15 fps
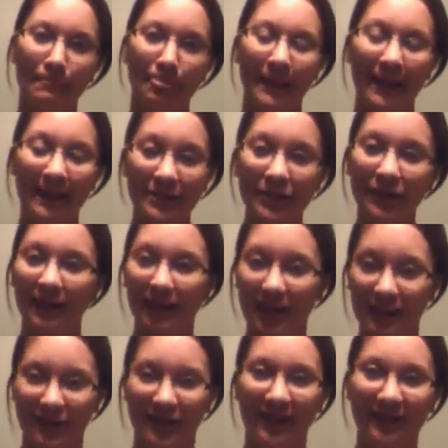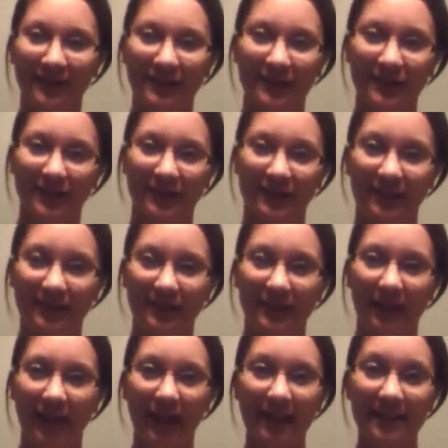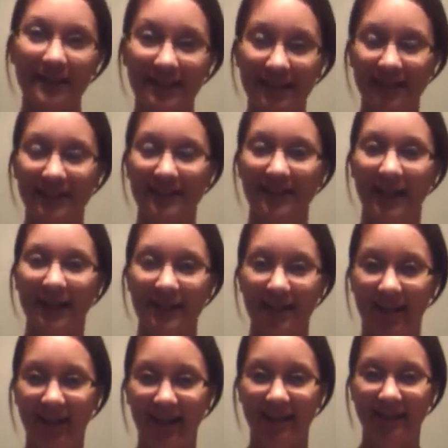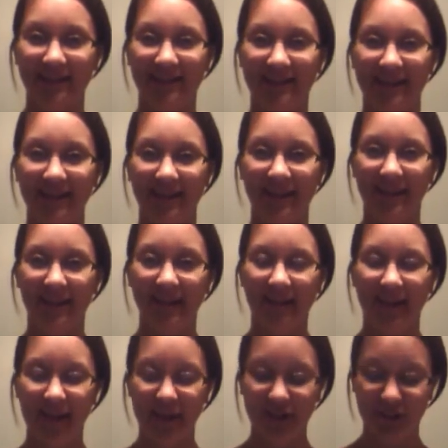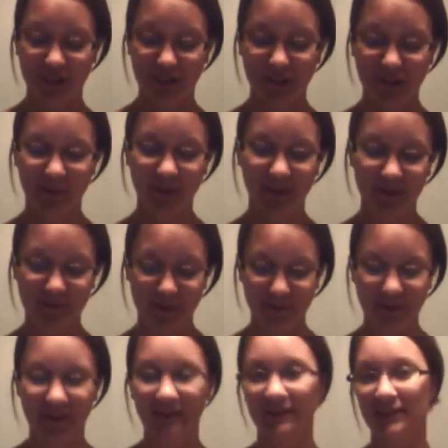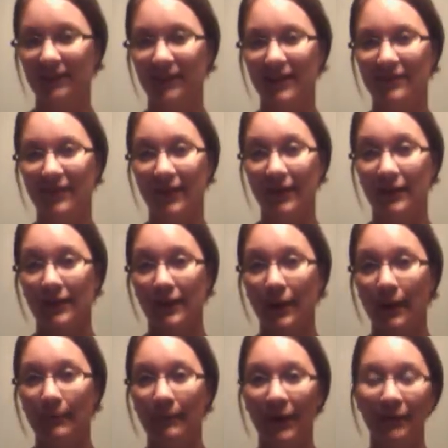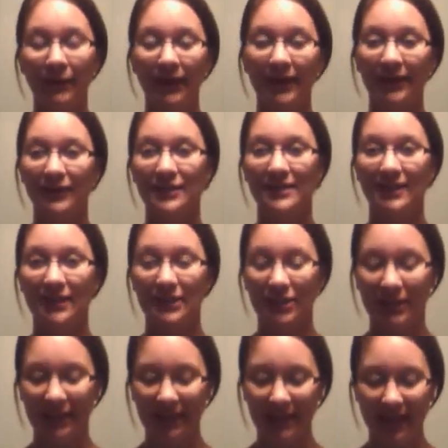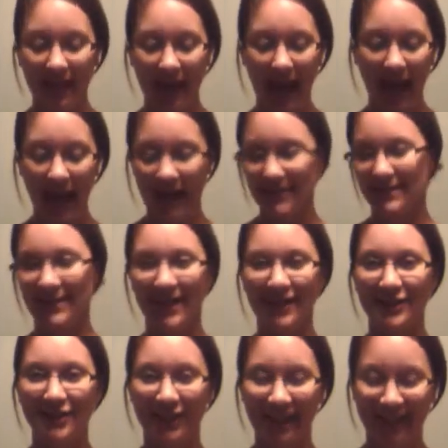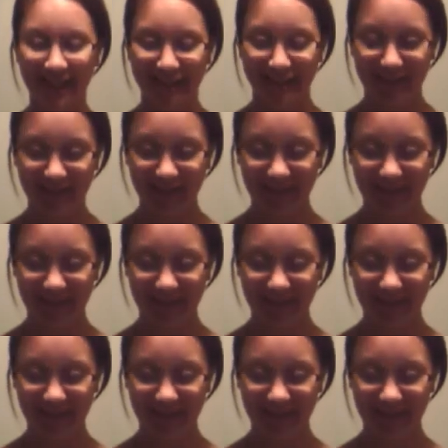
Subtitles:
And I took that challenge. And since that day, in January of 2011, my radio station has not changed.